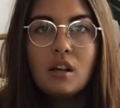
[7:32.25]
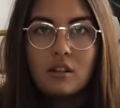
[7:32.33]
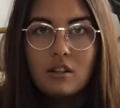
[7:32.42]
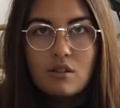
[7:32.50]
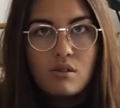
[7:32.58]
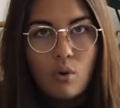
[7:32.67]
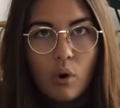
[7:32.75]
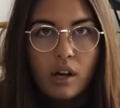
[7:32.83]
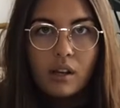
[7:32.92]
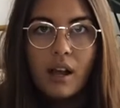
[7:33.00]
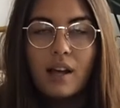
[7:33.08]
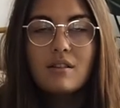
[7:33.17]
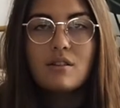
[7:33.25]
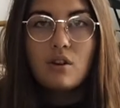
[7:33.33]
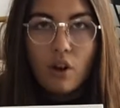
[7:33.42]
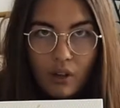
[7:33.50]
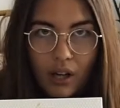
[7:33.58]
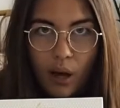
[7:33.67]
The soil has
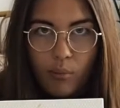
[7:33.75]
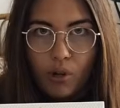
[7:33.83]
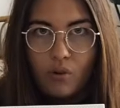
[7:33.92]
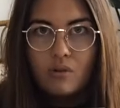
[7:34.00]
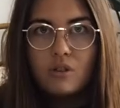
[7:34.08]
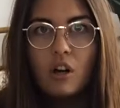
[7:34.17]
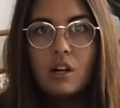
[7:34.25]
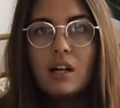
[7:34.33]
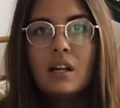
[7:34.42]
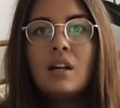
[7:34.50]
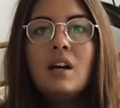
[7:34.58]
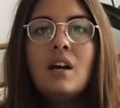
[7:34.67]
no chemicals on it.